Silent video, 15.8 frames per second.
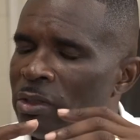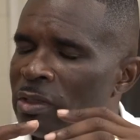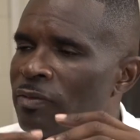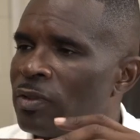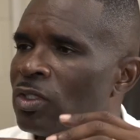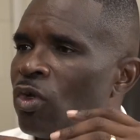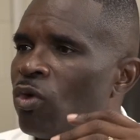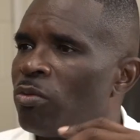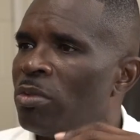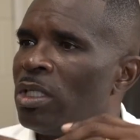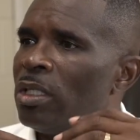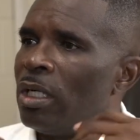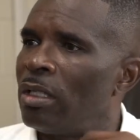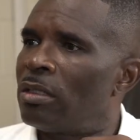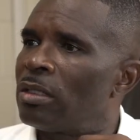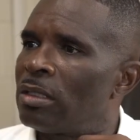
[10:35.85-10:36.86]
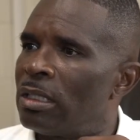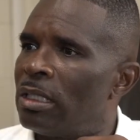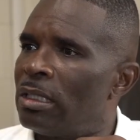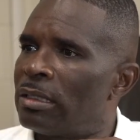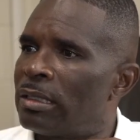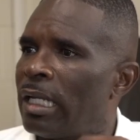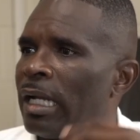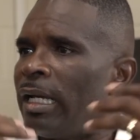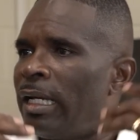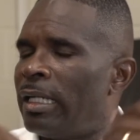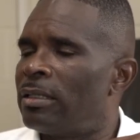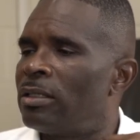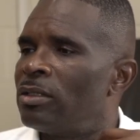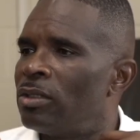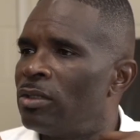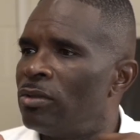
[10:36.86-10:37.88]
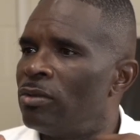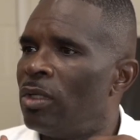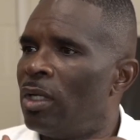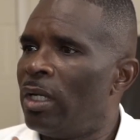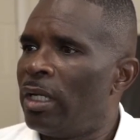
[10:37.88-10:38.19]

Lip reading: us for so many other things that I had to do